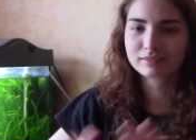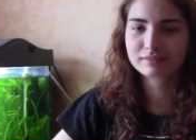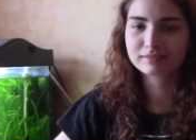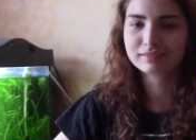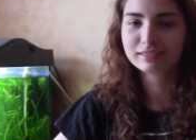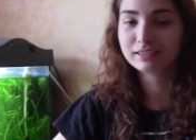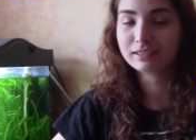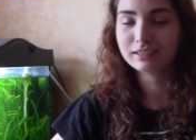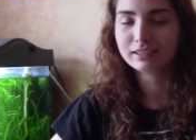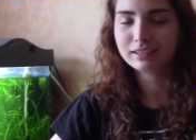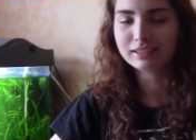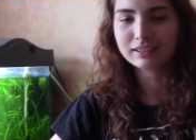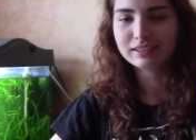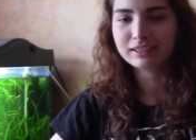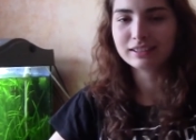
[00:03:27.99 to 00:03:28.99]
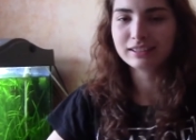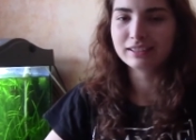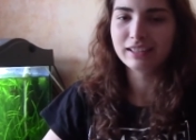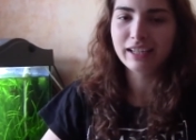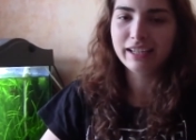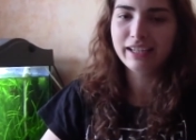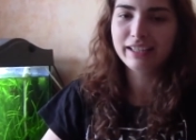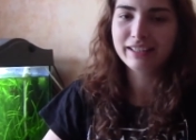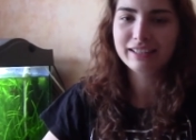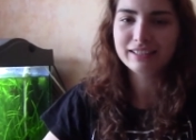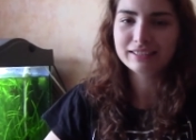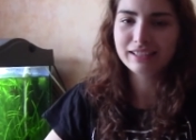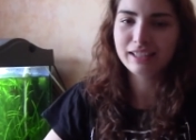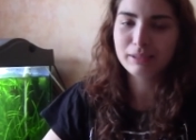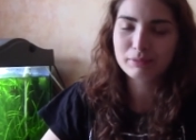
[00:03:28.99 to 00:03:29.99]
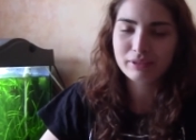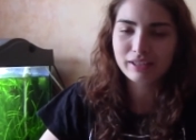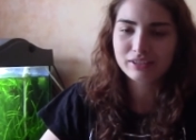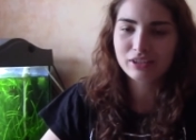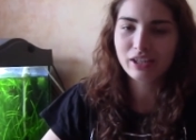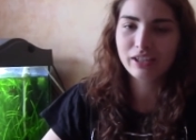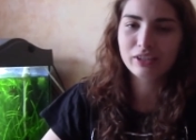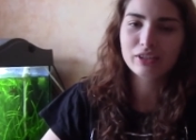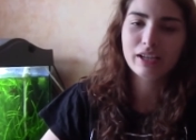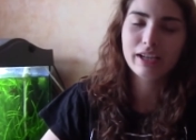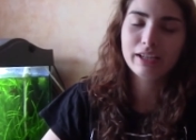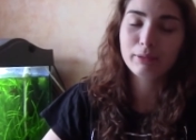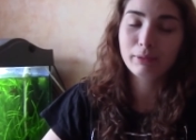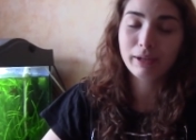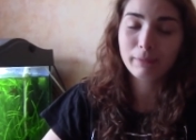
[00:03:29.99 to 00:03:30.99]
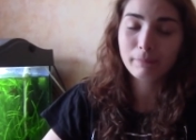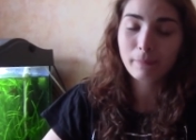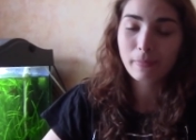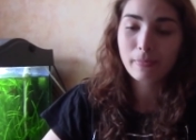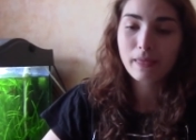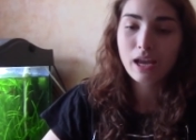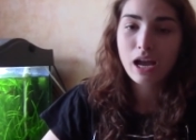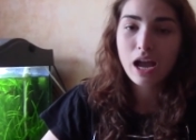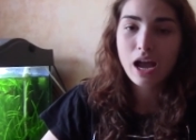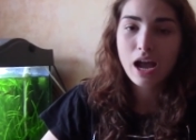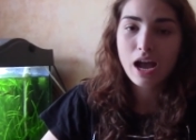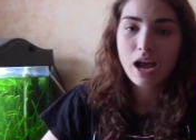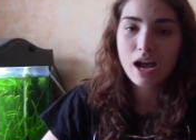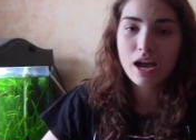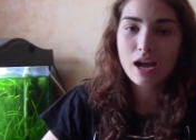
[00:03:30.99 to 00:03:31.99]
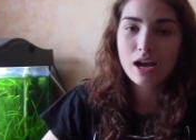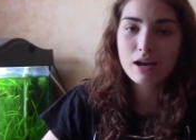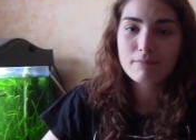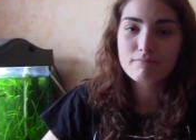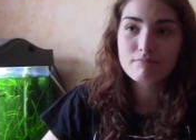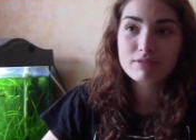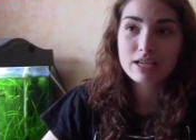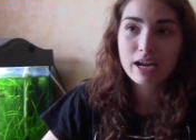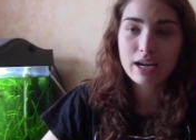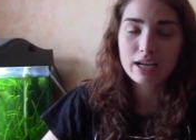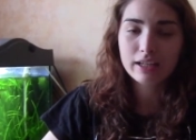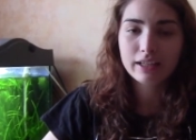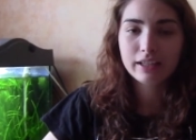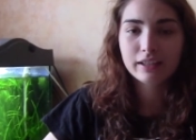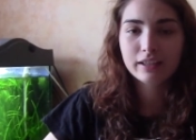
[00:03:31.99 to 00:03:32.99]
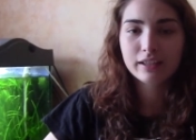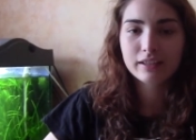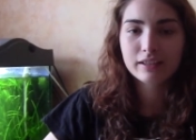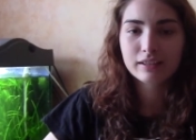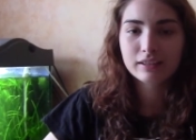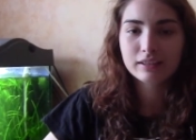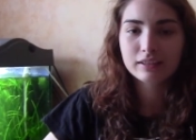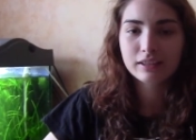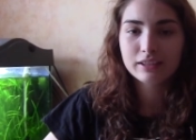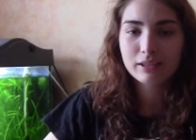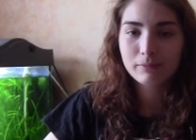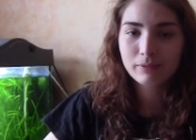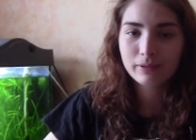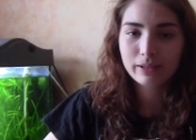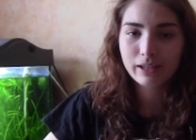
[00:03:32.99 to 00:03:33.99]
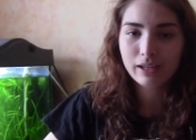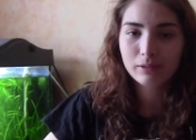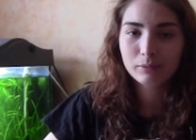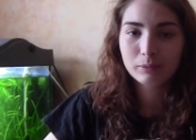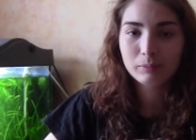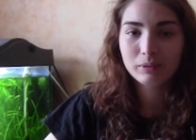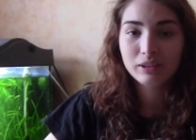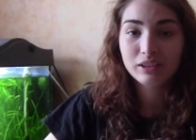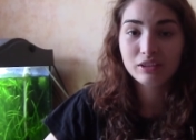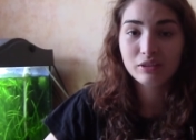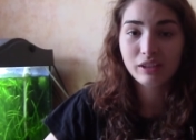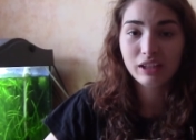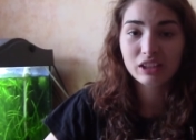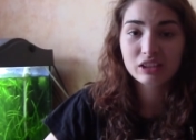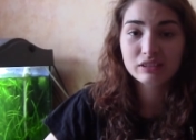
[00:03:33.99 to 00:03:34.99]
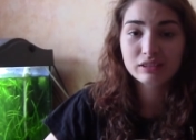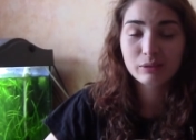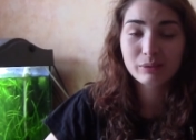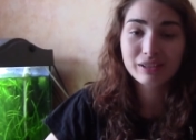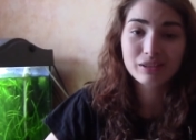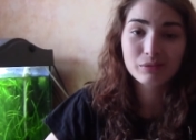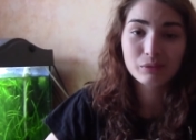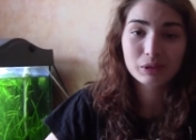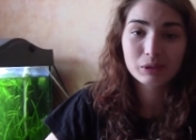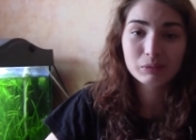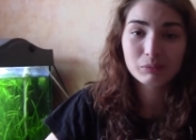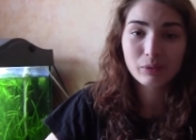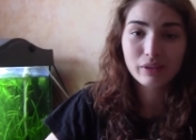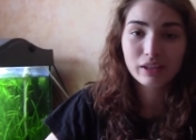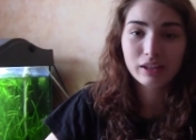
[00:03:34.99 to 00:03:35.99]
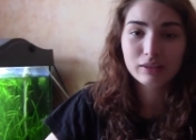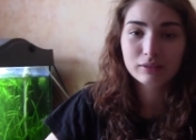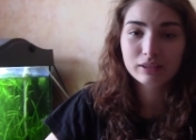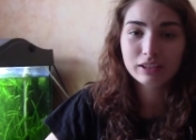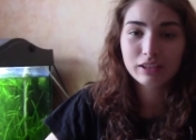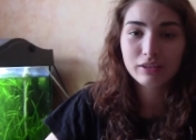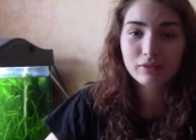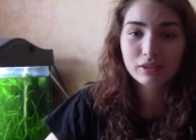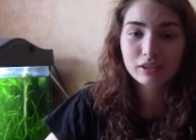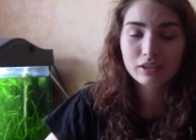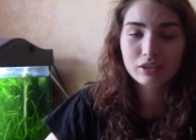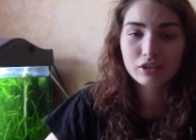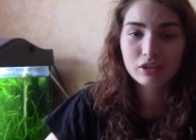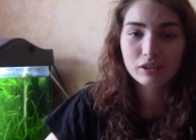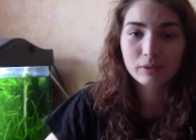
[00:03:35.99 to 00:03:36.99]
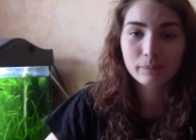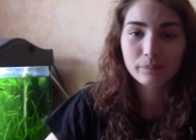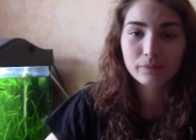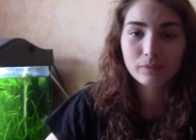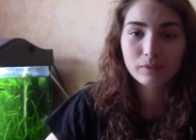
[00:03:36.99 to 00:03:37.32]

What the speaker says: I hate these names that change. Anyway, yeah, and a tip for that would be to actually rent a room without any furniture,